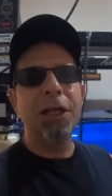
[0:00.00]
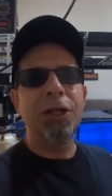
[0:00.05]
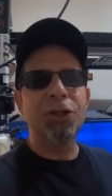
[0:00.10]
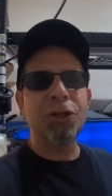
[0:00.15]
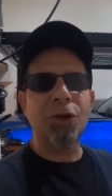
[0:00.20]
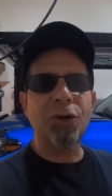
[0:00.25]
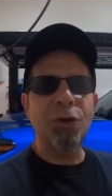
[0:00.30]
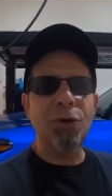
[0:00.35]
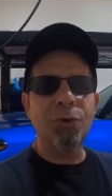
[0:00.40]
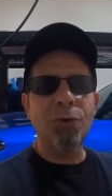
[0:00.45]

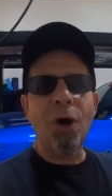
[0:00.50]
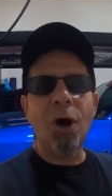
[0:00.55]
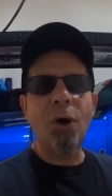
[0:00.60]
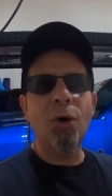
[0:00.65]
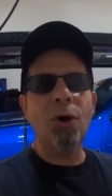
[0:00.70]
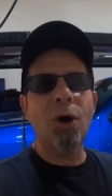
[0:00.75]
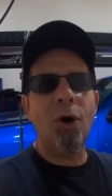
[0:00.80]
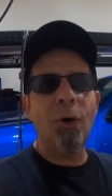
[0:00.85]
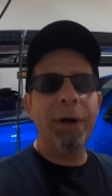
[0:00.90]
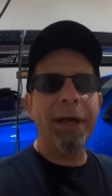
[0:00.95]
So you
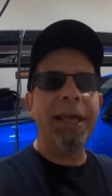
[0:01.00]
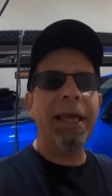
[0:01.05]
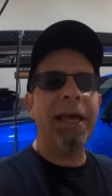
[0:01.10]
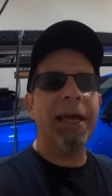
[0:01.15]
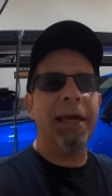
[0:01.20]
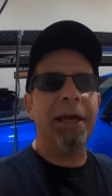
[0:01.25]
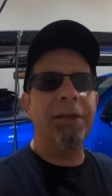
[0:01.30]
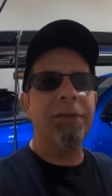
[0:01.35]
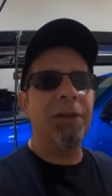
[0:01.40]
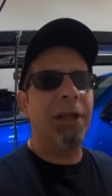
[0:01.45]
know going
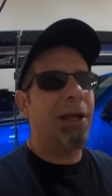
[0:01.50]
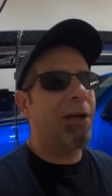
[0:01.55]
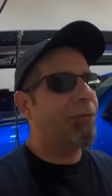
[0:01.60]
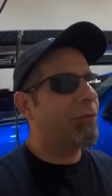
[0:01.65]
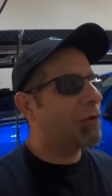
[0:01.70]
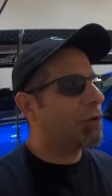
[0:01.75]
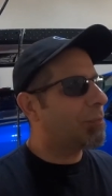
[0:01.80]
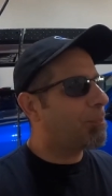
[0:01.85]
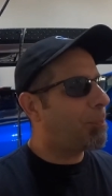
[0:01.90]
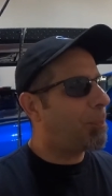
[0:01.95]
in that
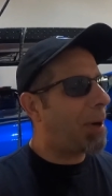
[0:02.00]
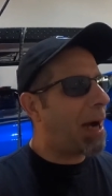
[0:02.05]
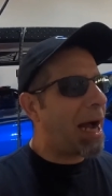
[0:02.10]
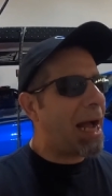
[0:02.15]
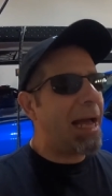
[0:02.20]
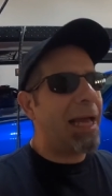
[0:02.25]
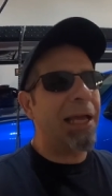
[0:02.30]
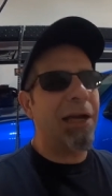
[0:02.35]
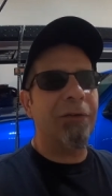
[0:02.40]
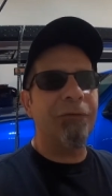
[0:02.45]
if you're
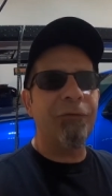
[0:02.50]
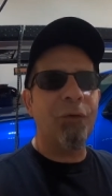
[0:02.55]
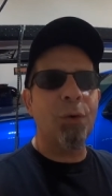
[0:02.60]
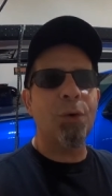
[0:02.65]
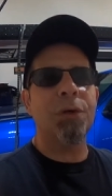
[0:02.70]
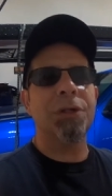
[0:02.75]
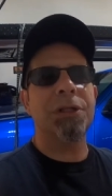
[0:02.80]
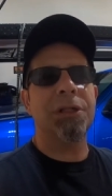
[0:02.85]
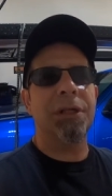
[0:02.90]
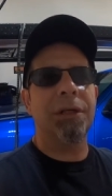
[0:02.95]
buying a
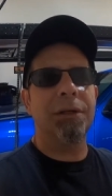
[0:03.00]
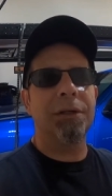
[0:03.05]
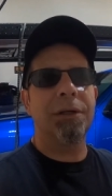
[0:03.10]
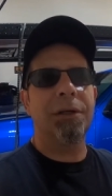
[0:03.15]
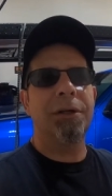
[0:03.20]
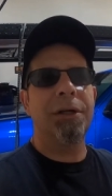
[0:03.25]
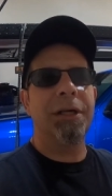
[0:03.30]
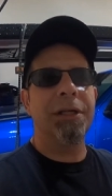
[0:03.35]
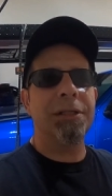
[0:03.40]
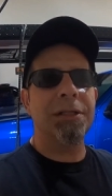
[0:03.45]

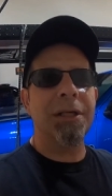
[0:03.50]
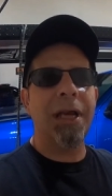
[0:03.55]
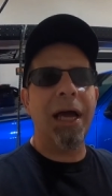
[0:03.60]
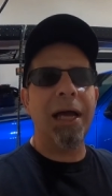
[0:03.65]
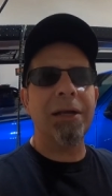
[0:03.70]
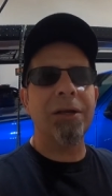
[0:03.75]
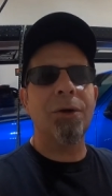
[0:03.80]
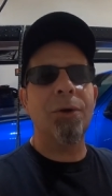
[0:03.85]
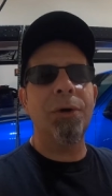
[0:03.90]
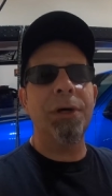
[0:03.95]
four-cylinder, it's
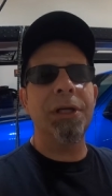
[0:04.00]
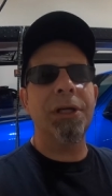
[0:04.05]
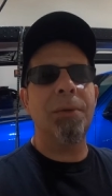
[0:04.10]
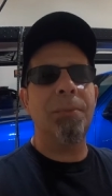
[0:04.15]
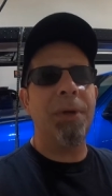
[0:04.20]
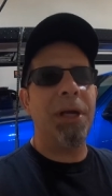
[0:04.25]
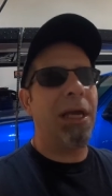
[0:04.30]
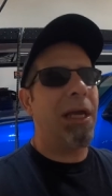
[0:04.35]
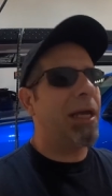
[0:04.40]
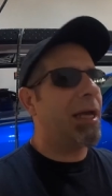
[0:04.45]
not going to
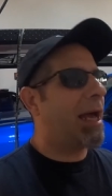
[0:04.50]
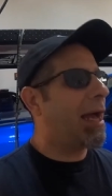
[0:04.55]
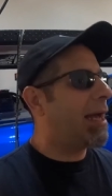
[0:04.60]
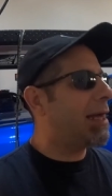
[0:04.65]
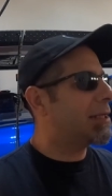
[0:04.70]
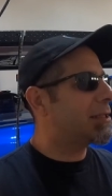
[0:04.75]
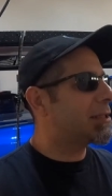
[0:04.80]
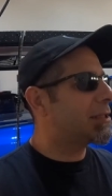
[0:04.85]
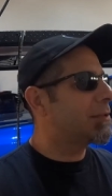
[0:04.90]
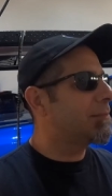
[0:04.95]
be
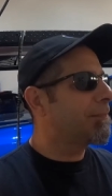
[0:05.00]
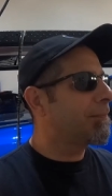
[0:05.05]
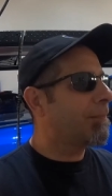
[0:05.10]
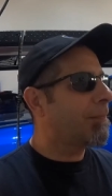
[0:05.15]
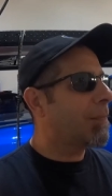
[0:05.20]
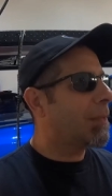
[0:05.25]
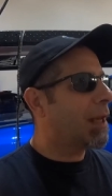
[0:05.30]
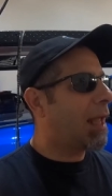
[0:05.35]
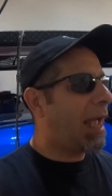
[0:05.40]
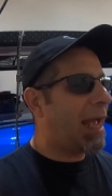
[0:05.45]
as
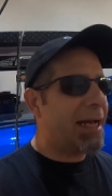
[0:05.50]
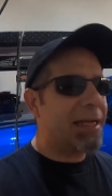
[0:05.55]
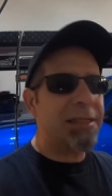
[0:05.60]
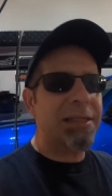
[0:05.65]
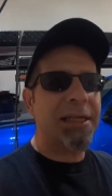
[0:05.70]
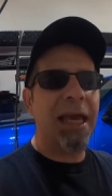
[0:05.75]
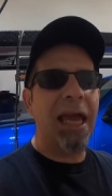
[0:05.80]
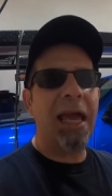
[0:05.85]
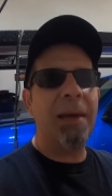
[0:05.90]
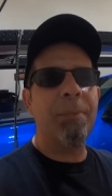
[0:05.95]

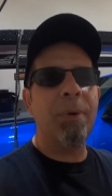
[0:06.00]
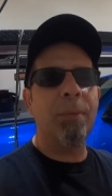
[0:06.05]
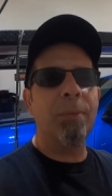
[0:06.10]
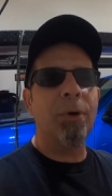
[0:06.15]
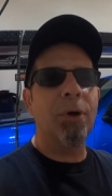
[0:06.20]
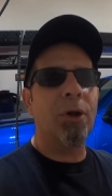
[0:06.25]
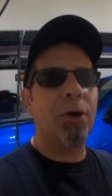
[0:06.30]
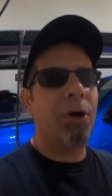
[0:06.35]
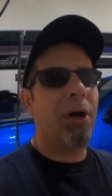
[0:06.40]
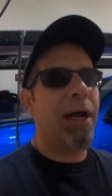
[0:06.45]
as
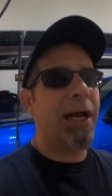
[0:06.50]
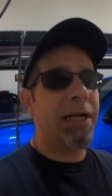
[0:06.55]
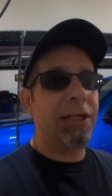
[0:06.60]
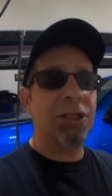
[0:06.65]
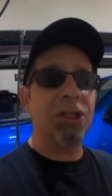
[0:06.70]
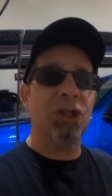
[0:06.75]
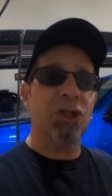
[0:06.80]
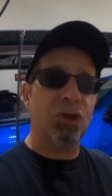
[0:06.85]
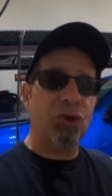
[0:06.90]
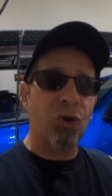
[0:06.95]
capable or
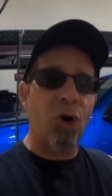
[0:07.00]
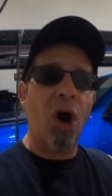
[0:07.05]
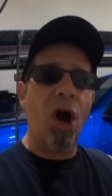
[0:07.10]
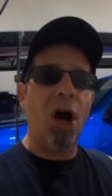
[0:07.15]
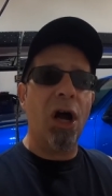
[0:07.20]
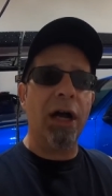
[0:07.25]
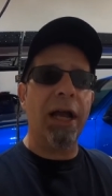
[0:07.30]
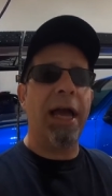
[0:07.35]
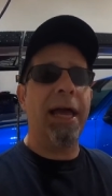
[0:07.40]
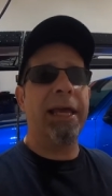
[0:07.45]
as
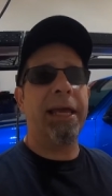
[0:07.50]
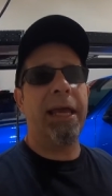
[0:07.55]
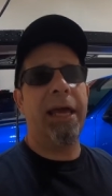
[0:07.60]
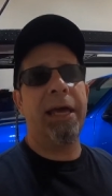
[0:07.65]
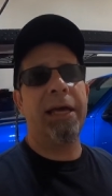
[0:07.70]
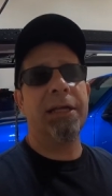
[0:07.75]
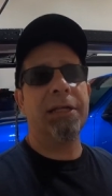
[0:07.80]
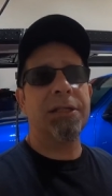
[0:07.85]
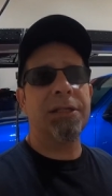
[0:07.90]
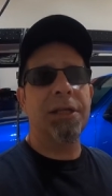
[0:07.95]
strong, I
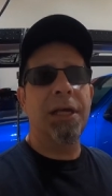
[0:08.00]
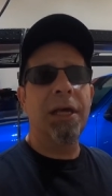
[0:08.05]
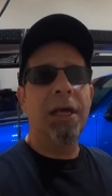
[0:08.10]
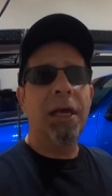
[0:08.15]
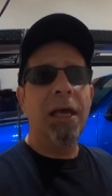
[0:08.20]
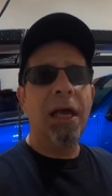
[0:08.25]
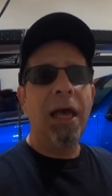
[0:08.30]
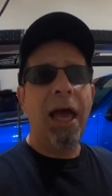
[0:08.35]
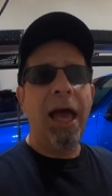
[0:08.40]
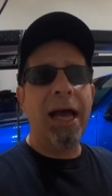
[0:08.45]
guess,
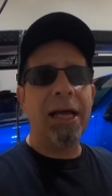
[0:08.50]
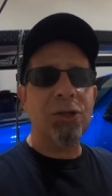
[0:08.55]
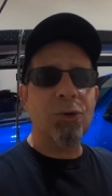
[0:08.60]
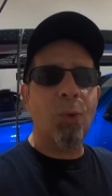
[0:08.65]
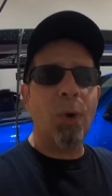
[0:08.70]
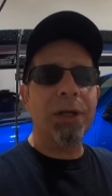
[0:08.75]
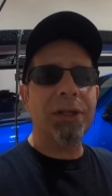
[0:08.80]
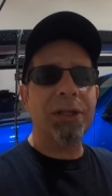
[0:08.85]
as